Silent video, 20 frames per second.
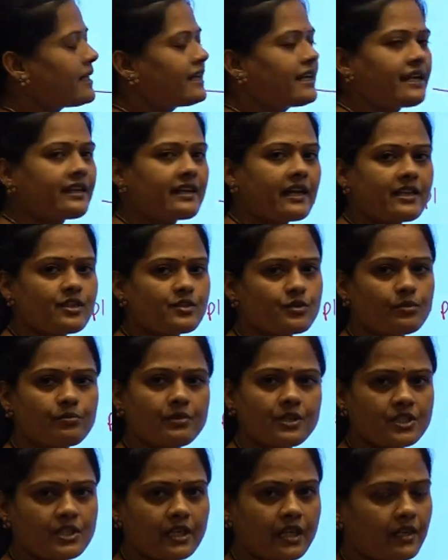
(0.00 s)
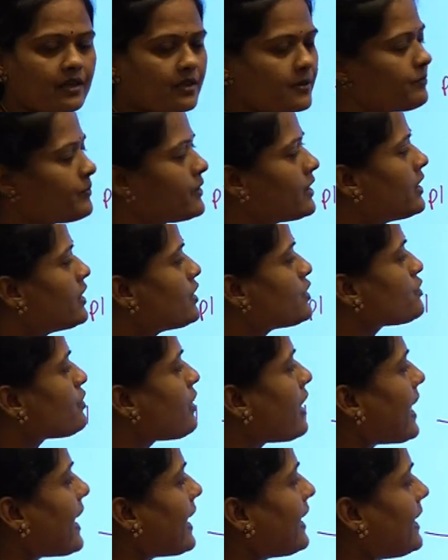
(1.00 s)
data is to be shared.
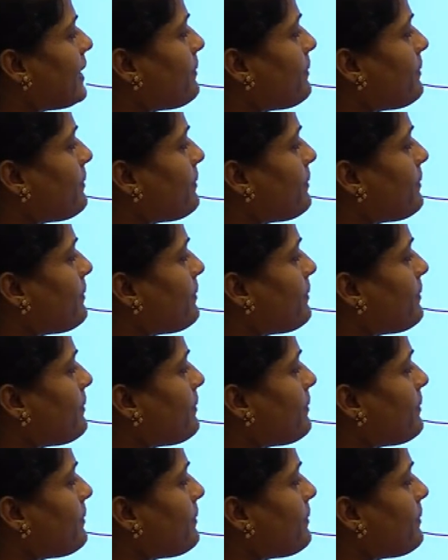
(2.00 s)
So I'll